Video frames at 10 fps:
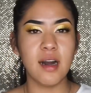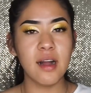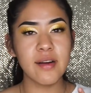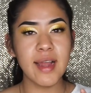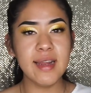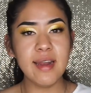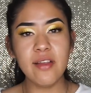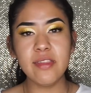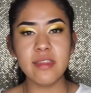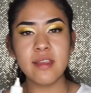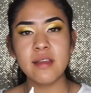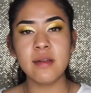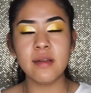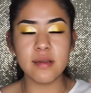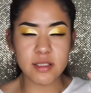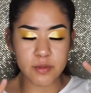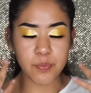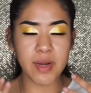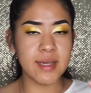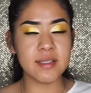Alright, now that the
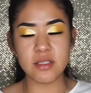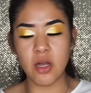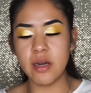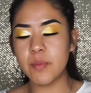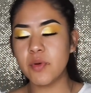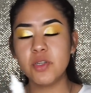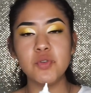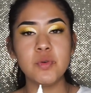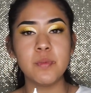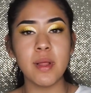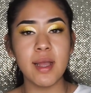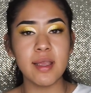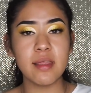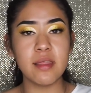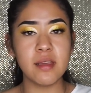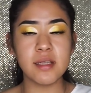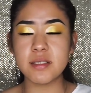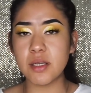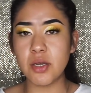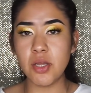spray is on, I'm going to apply
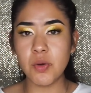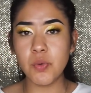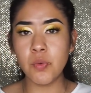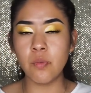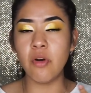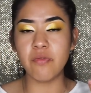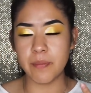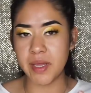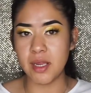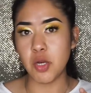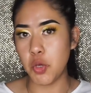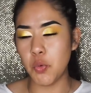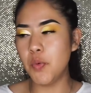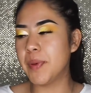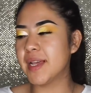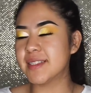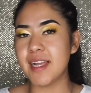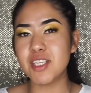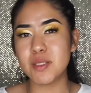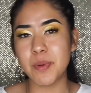this new, well for me new, because
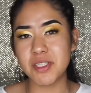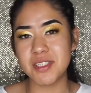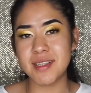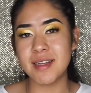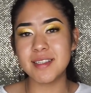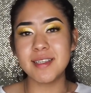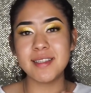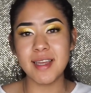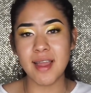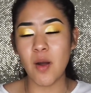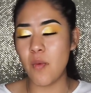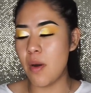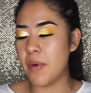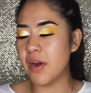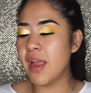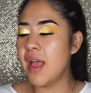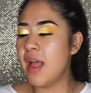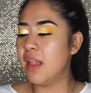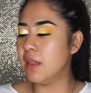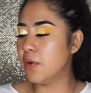I just purchased it today at Walmart,
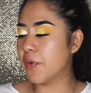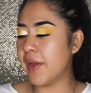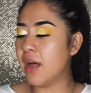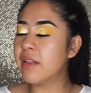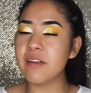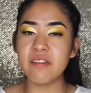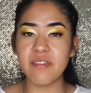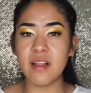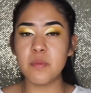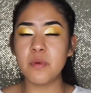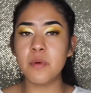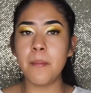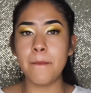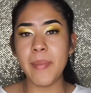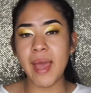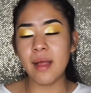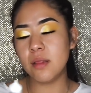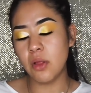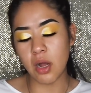L'Oreal Infallible Matte